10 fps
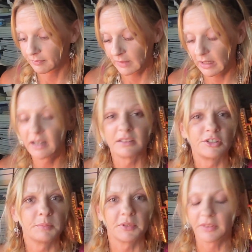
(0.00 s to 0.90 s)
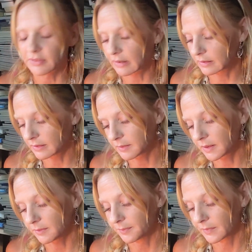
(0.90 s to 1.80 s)
It had a chip on the side as
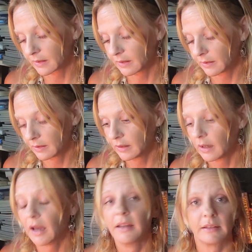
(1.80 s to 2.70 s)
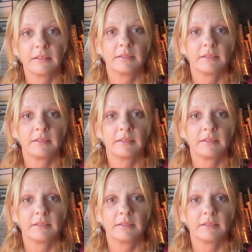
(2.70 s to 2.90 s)
well, and it,